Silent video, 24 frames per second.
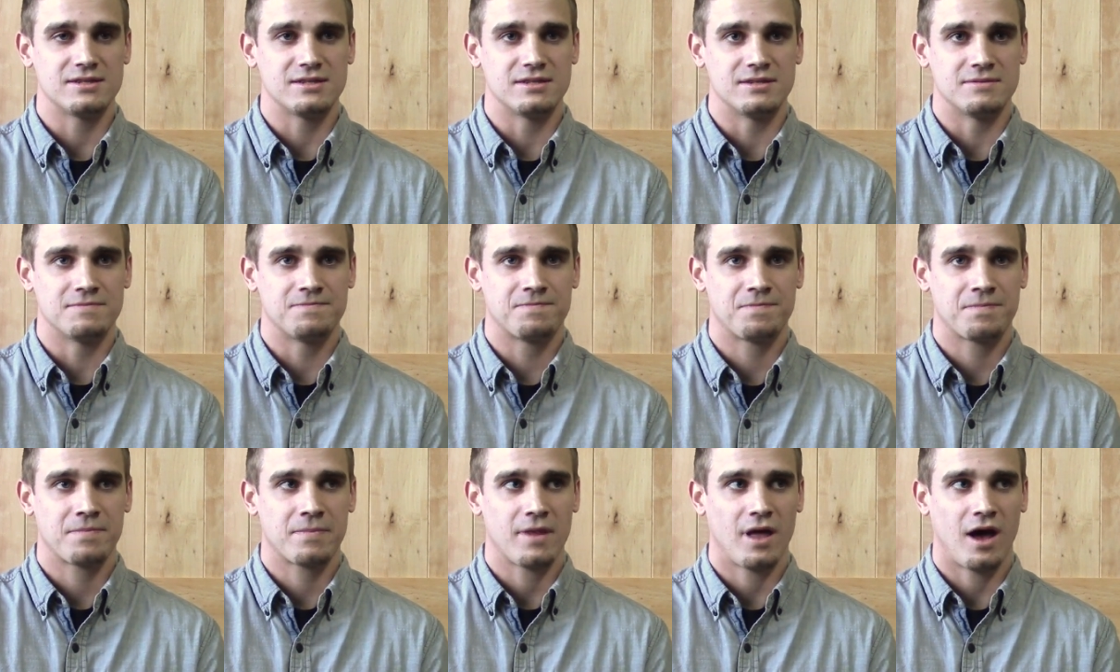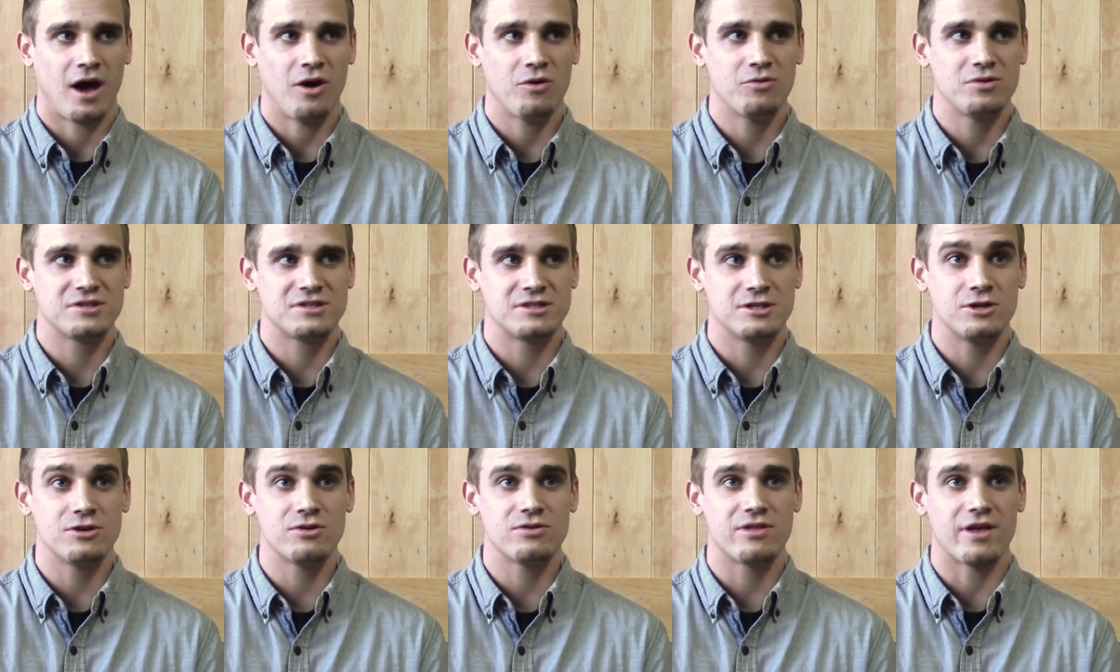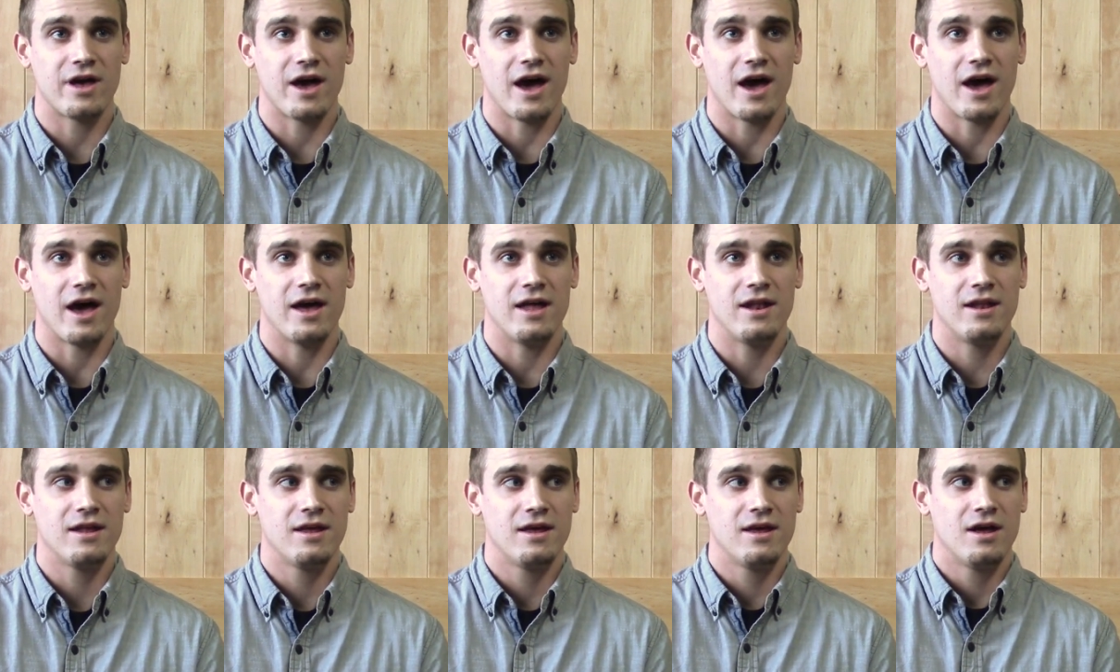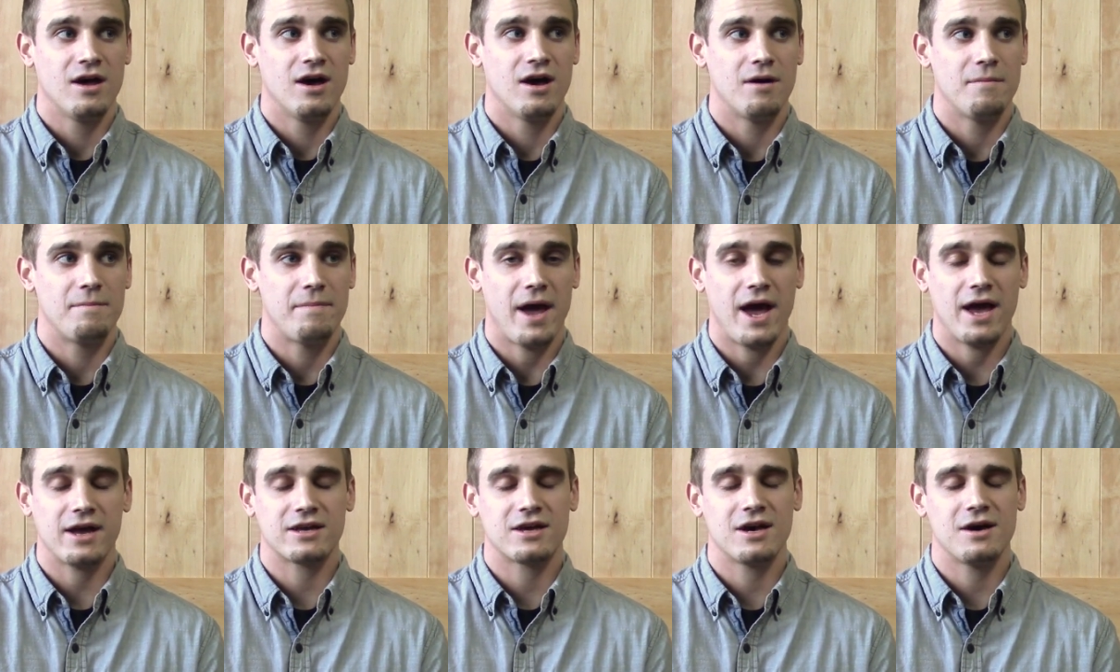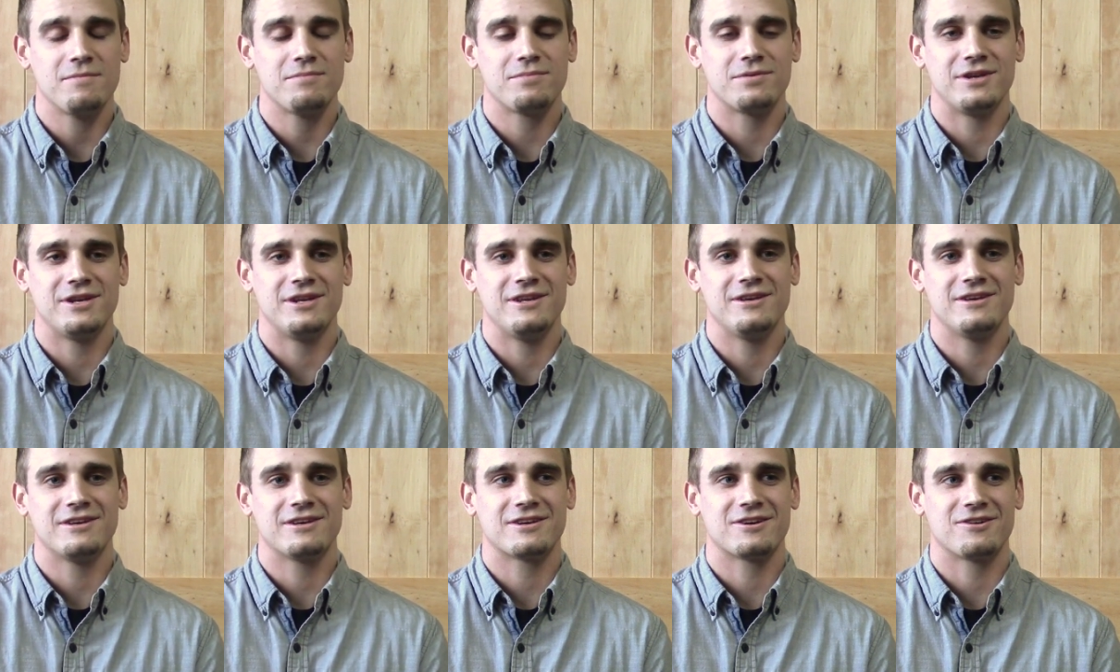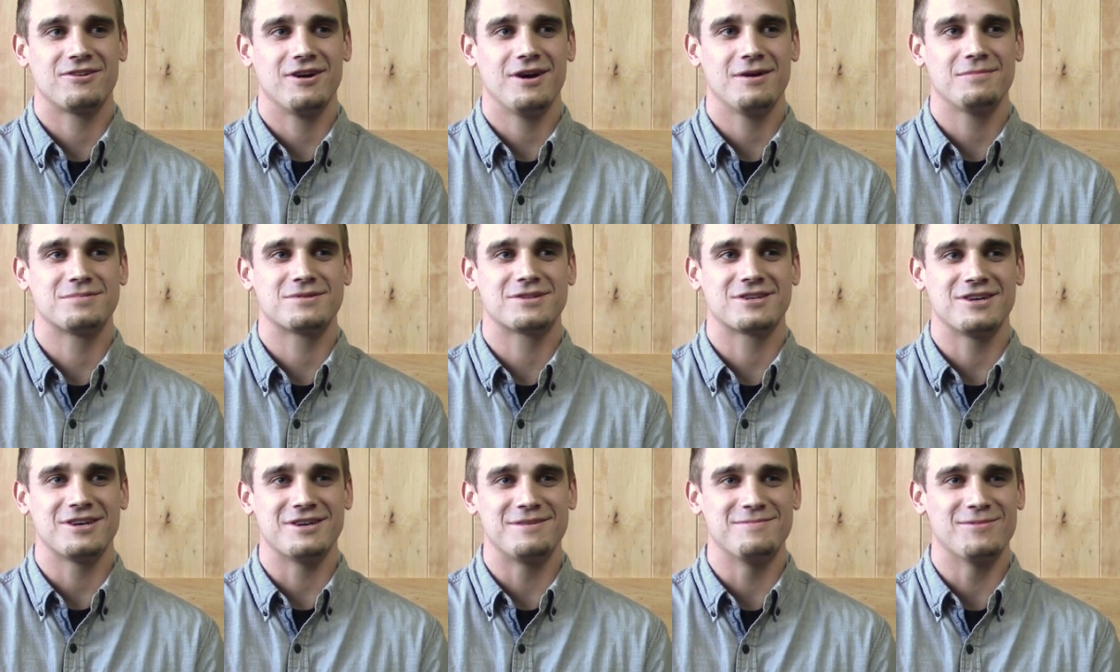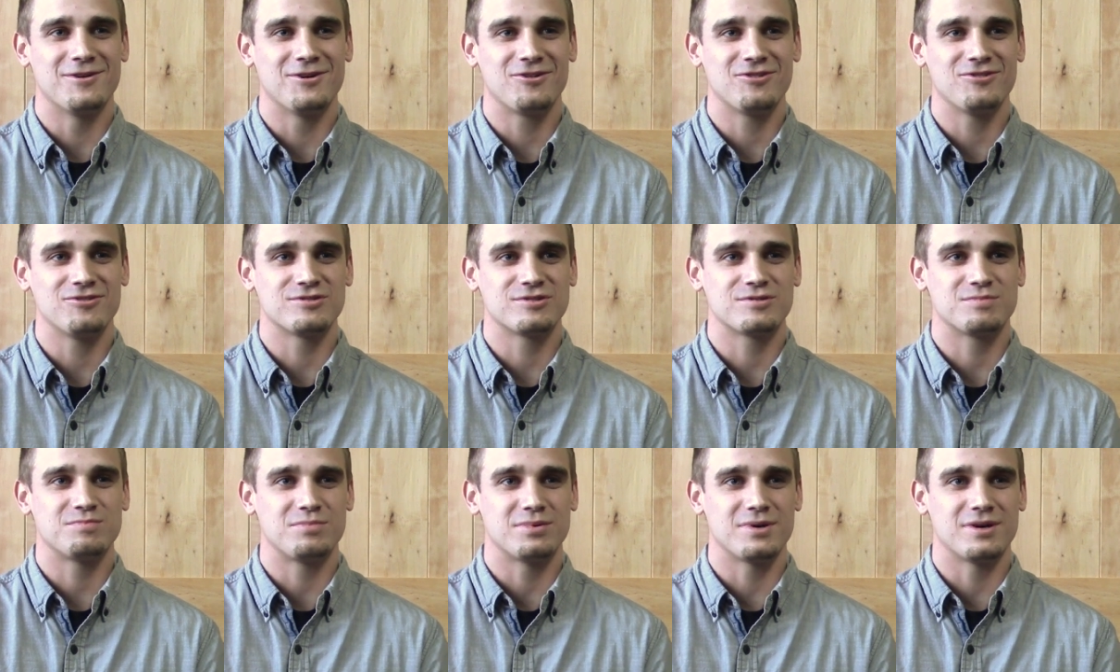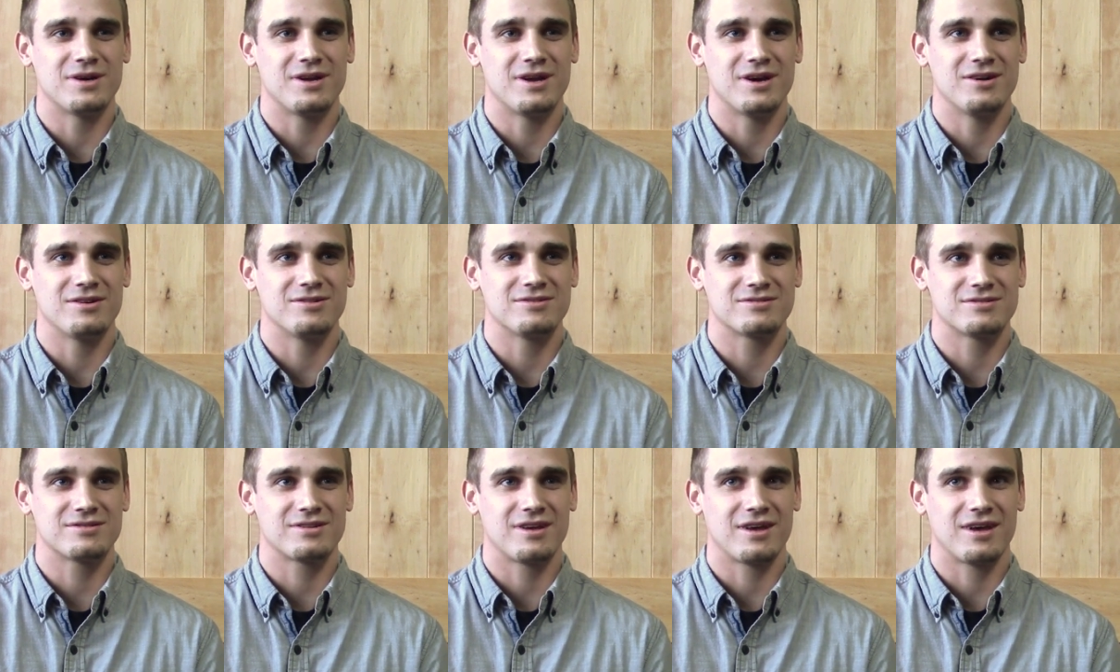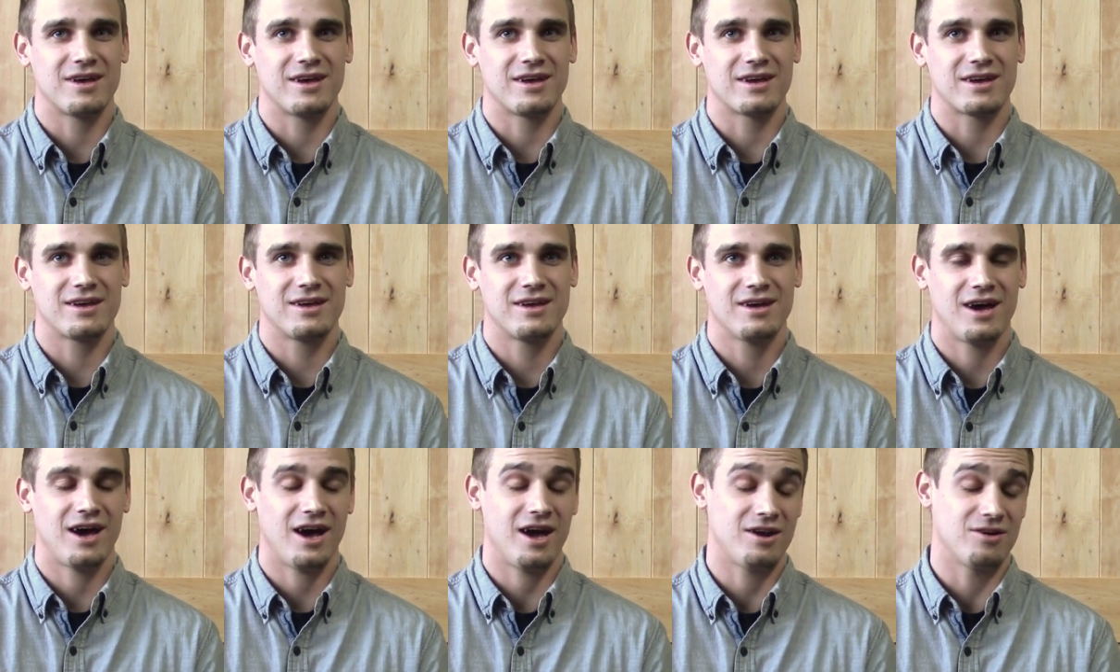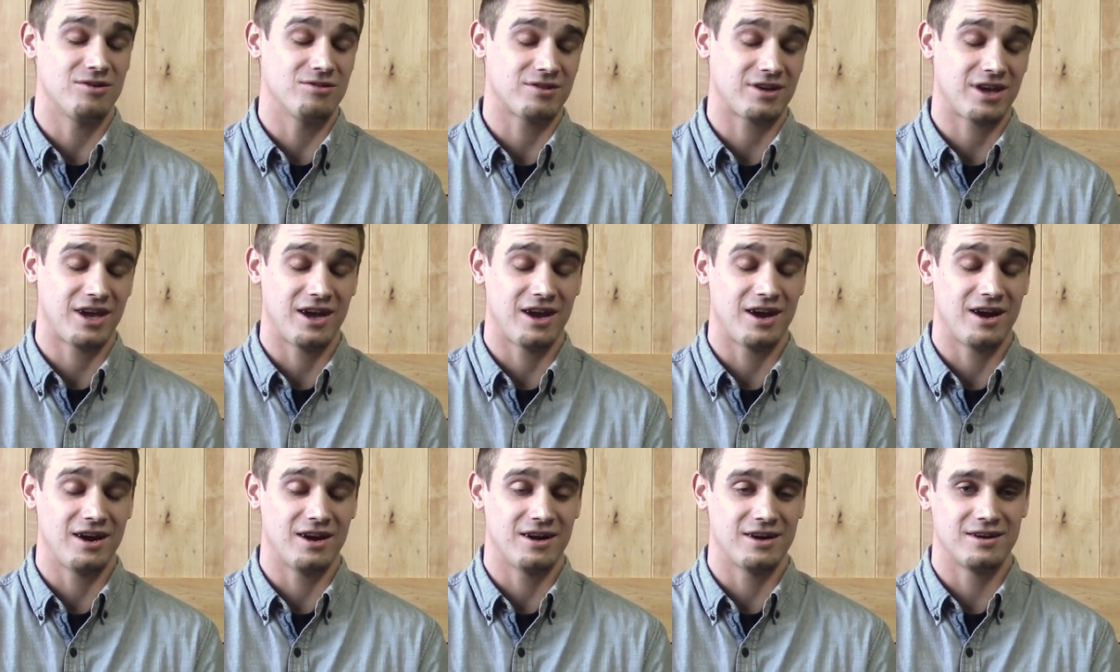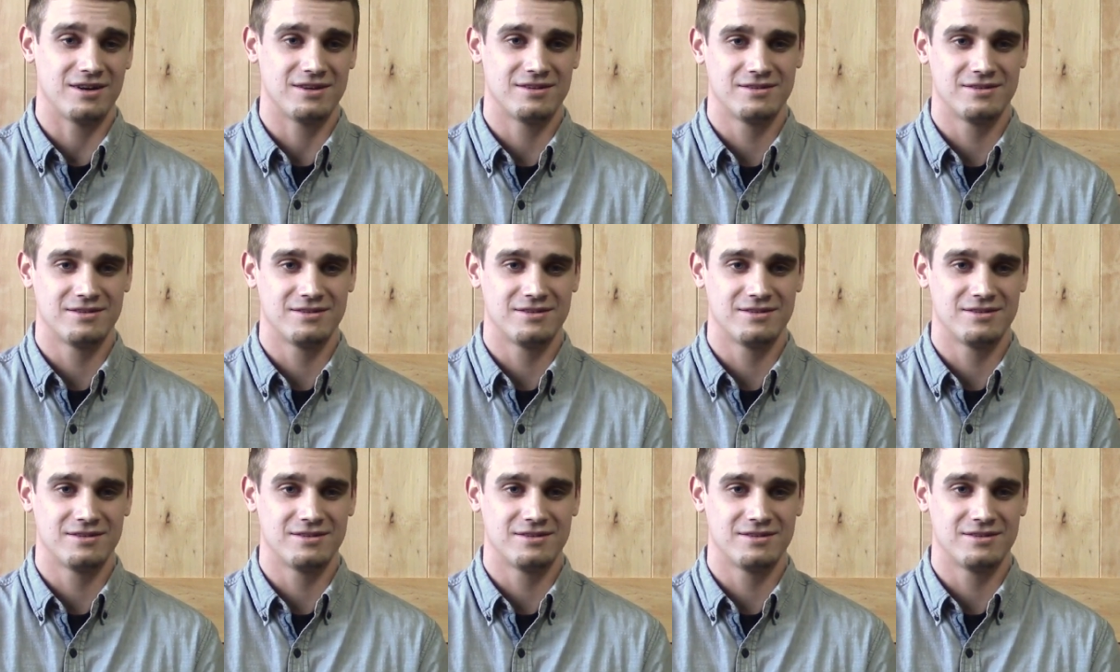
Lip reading: And I always knew that bad company corrupts good morals, but I was like, I don't care.